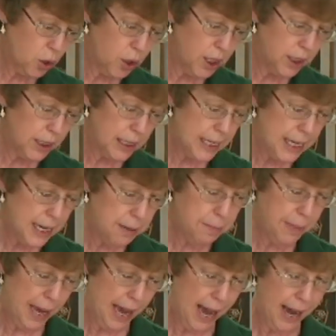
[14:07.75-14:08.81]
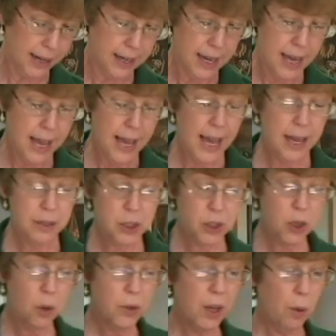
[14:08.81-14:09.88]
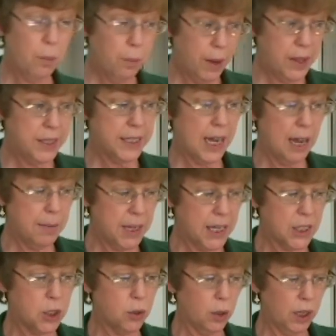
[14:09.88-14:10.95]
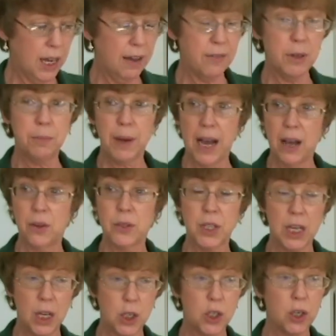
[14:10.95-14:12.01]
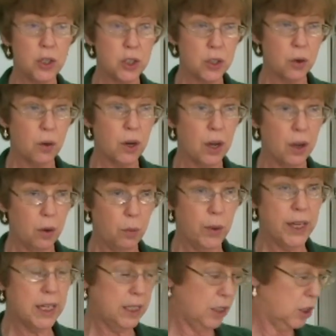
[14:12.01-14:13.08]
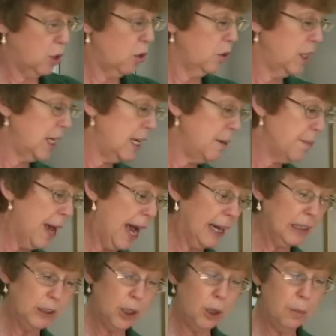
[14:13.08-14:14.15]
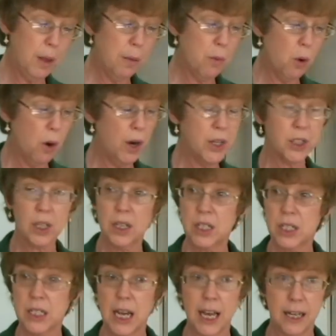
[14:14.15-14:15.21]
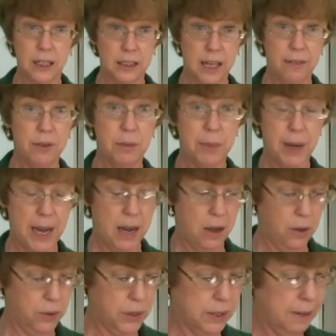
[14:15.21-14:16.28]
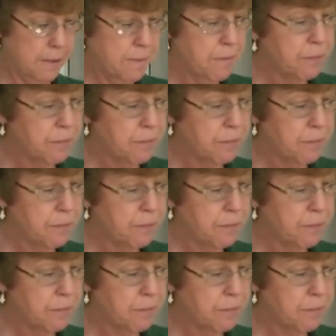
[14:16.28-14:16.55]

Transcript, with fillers: turning the heat back so that by the time it gets to 11 pounds, it should sort of, we can turn the heat back a little bit more and it's gonna stay at 11 pounds.